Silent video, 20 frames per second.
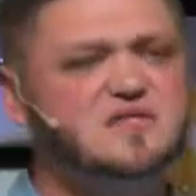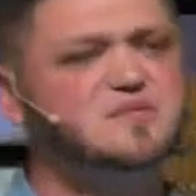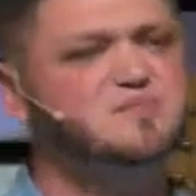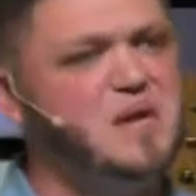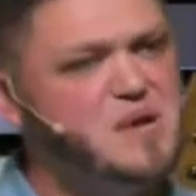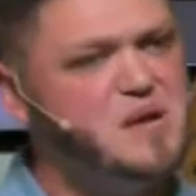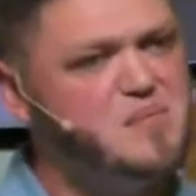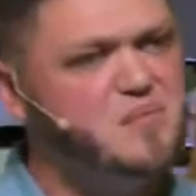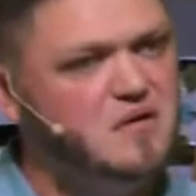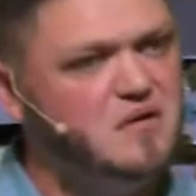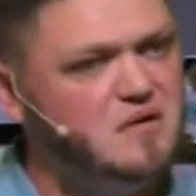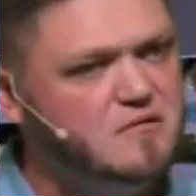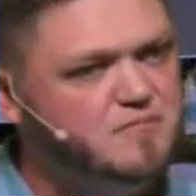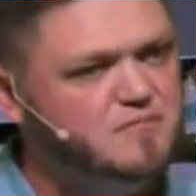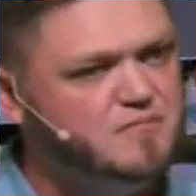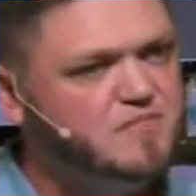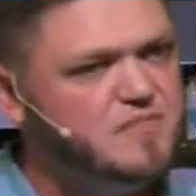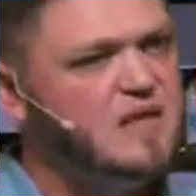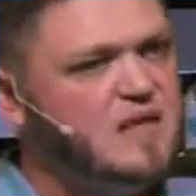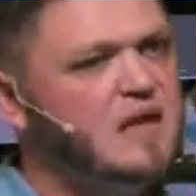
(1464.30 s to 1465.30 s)
people
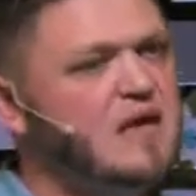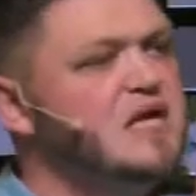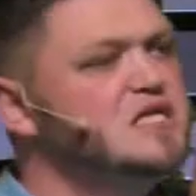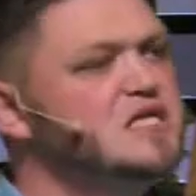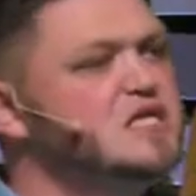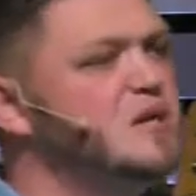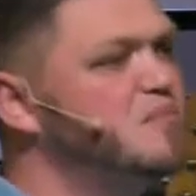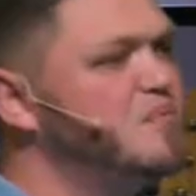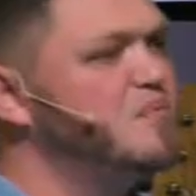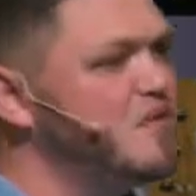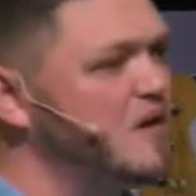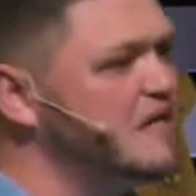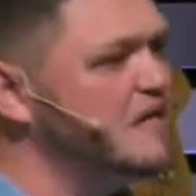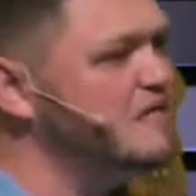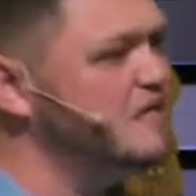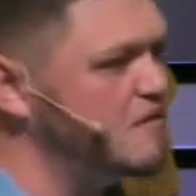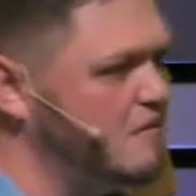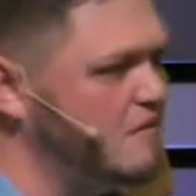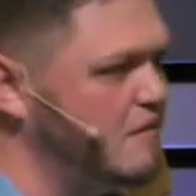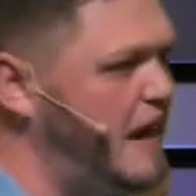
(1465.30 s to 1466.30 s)
to bring to
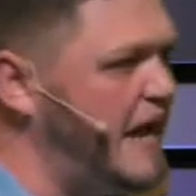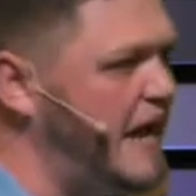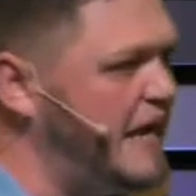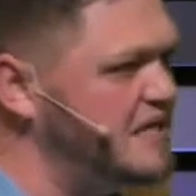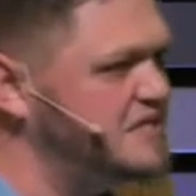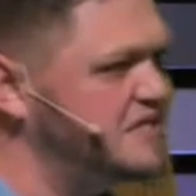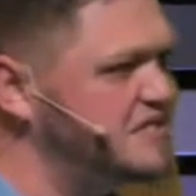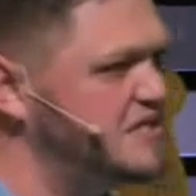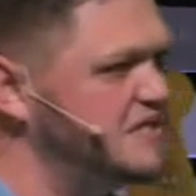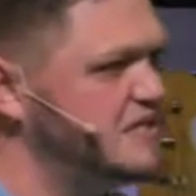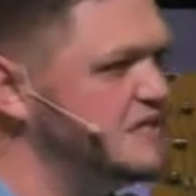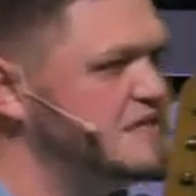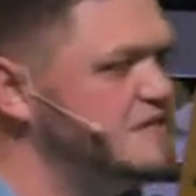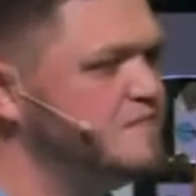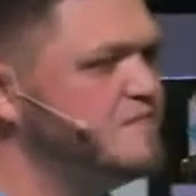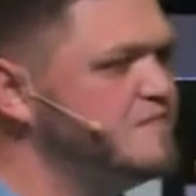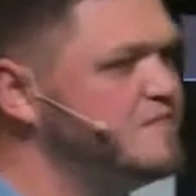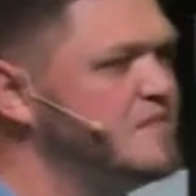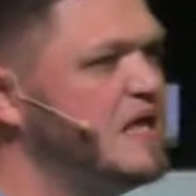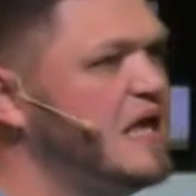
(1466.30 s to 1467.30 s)
Christ
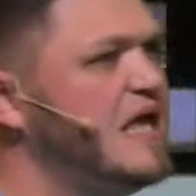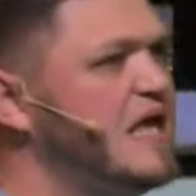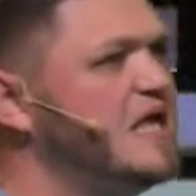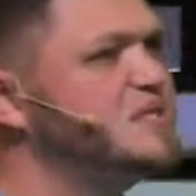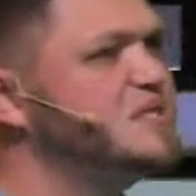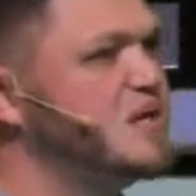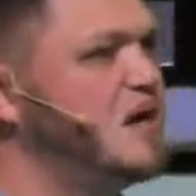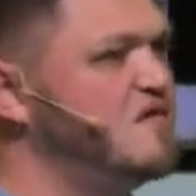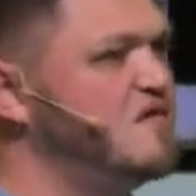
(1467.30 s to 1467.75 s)
is our